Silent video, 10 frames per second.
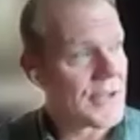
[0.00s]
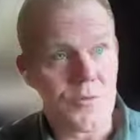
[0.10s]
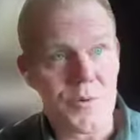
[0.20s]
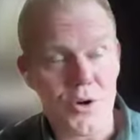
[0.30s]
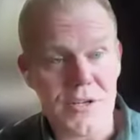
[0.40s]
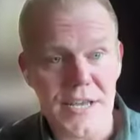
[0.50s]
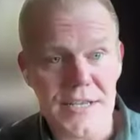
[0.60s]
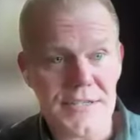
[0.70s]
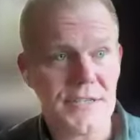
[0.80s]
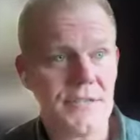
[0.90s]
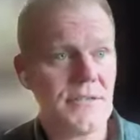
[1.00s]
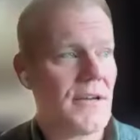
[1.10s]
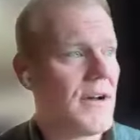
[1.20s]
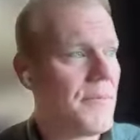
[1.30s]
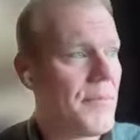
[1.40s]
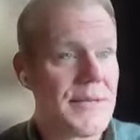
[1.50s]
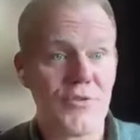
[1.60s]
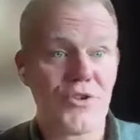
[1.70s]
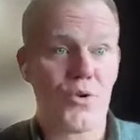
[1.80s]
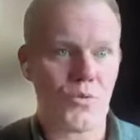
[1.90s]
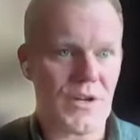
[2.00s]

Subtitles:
So you can get hold of me on LinkedIn. My name's